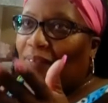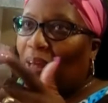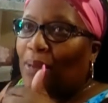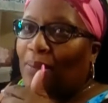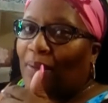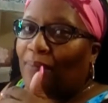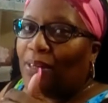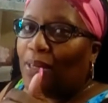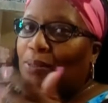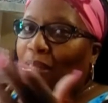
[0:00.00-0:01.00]
After I make my
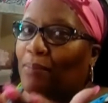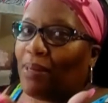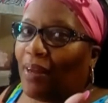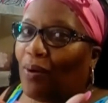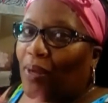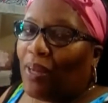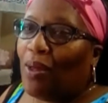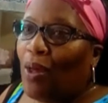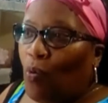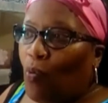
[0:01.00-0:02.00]
videos, I'll be like, okay,
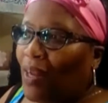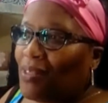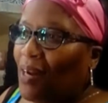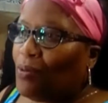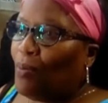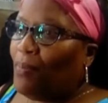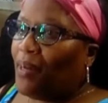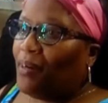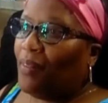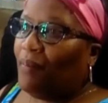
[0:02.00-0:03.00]
well, I said I was going to
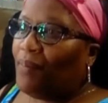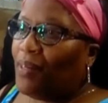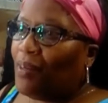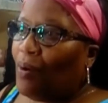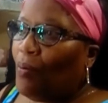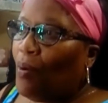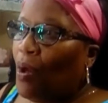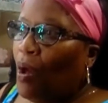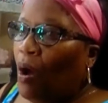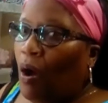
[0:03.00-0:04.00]
make another video
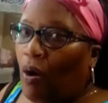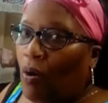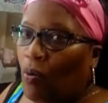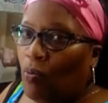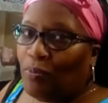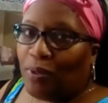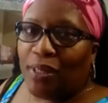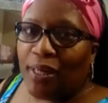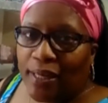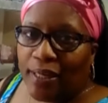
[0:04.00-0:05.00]
on
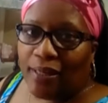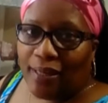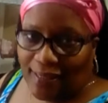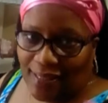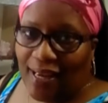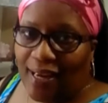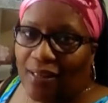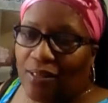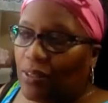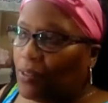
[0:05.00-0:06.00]
cooking. Like tonight,
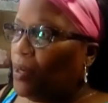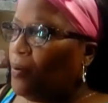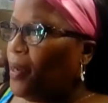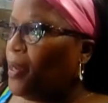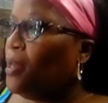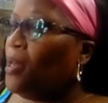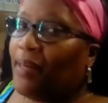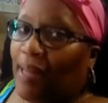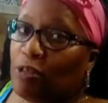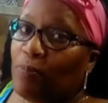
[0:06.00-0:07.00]
I cooked, okay?
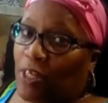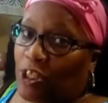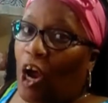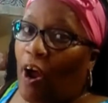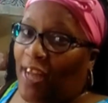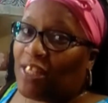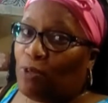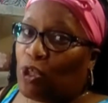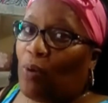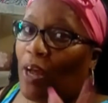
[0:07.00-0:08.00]
That was because y'all
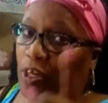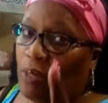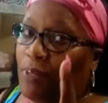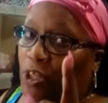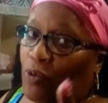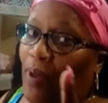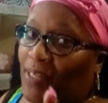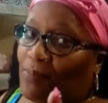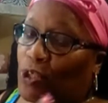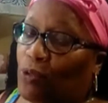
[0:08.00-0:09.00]
asked me to. I cooked because you
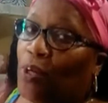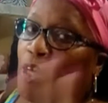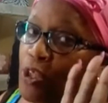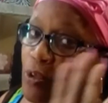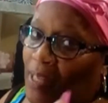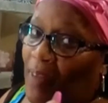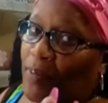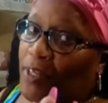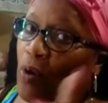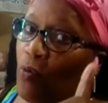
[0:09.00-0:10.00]
asked me to. So
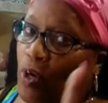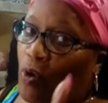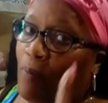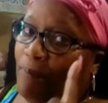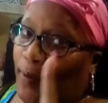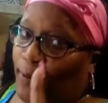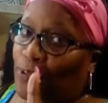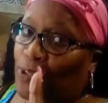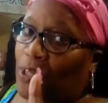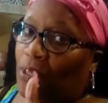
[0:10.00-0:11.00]
that video will go up
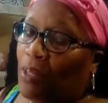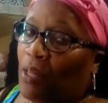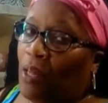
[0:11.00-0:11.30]
first.